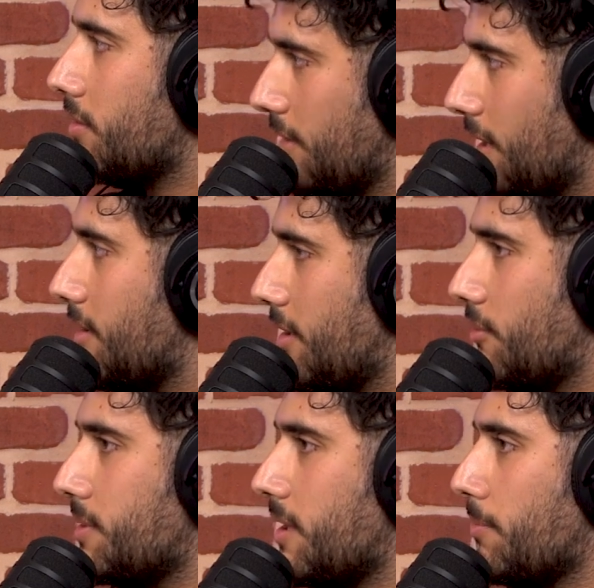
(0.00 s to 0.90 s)

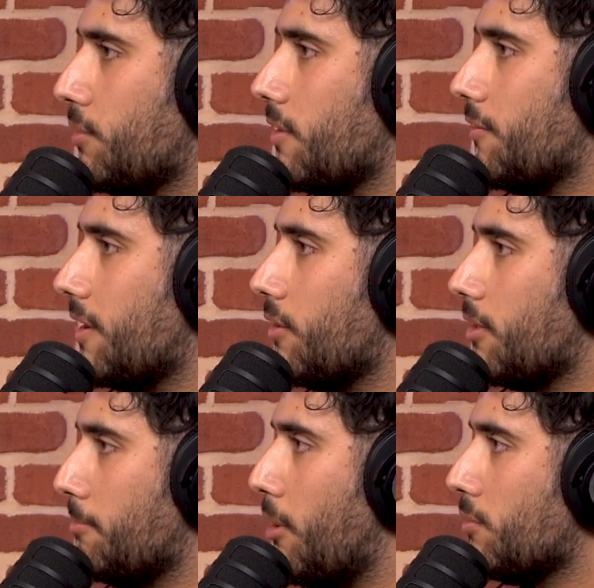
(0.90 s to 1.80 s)
100%. It puts your finger on
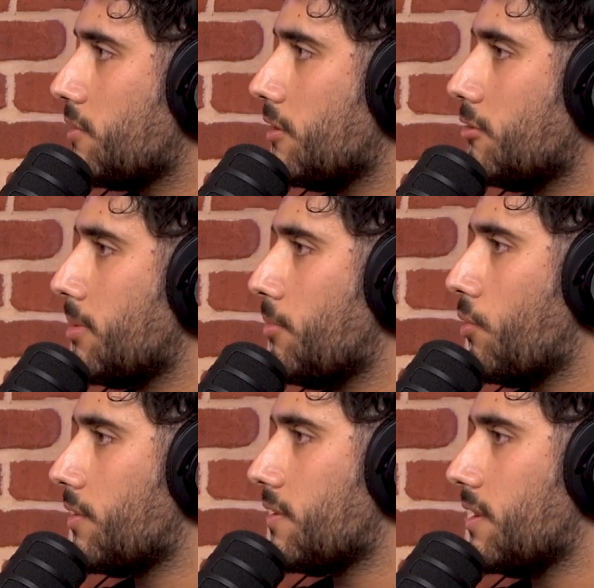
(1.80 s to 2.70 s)
the pulse a little bit
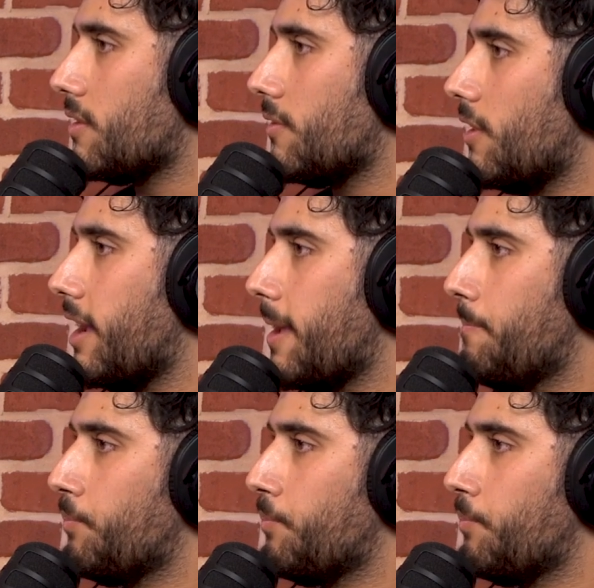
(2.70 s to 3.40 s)
more in the sense of like,